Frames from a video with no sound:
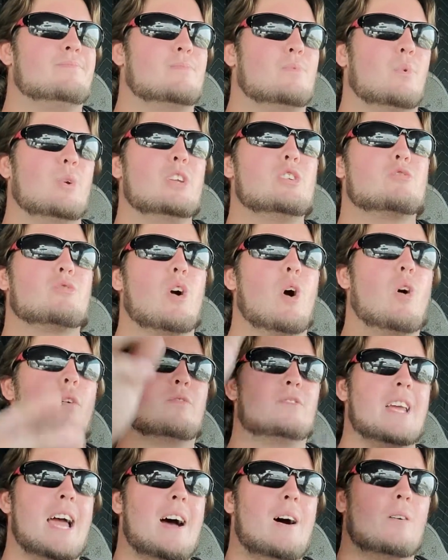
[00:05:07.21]
We
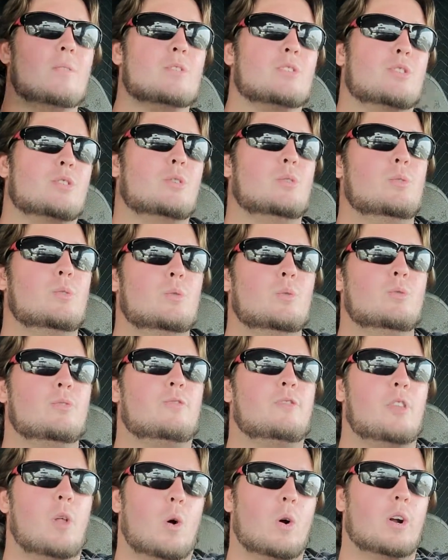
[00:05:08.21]
drove down to
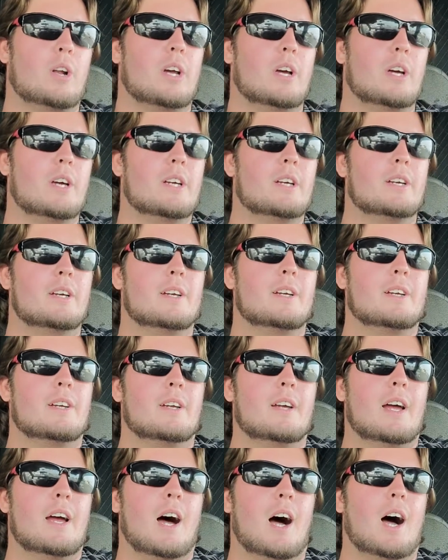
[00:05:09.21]
Florida.
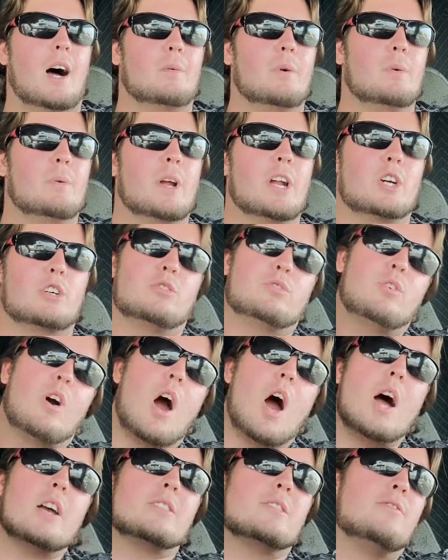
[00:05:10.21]
We went
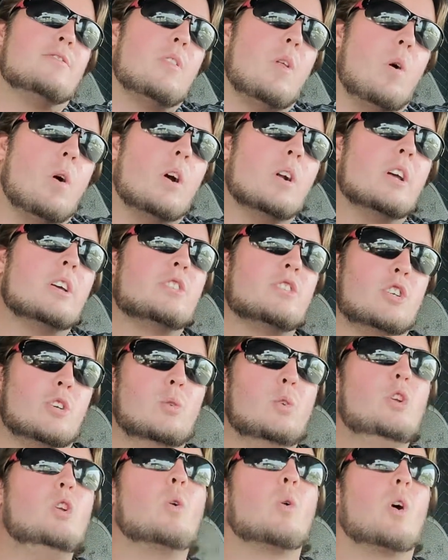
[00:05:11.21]
across Florida to
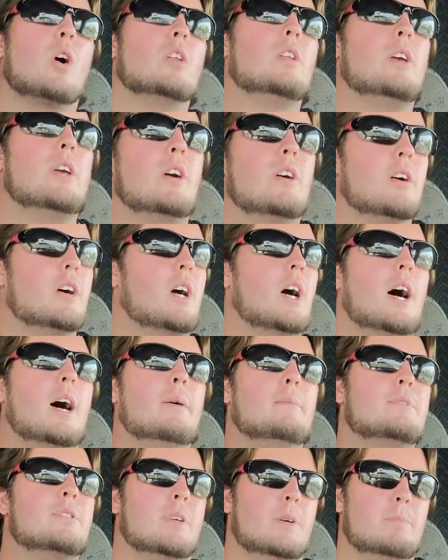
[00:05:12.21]
New Orleans,
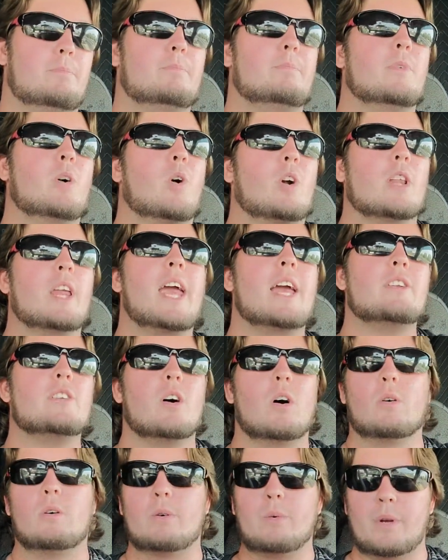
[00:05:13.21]
or to
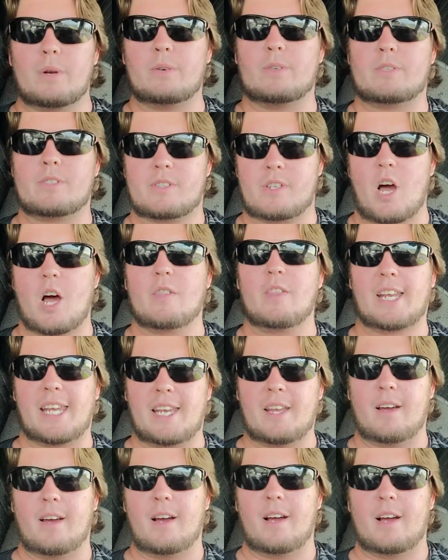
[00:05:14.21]
Orlando, and we saw the
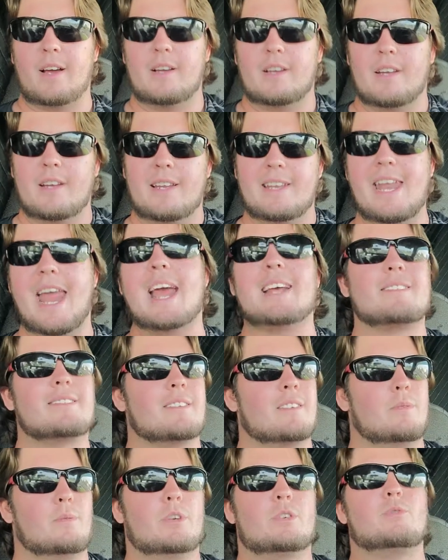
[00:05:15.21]

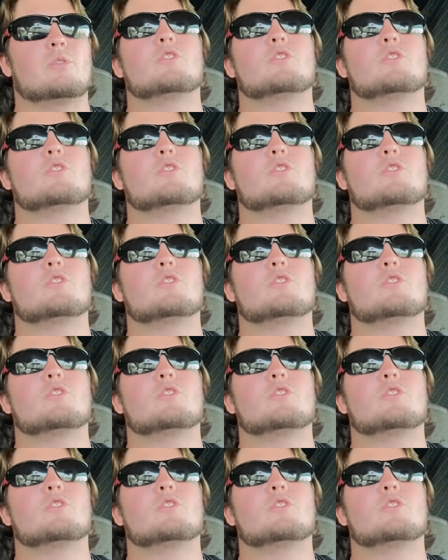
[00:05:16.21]
NASA, which was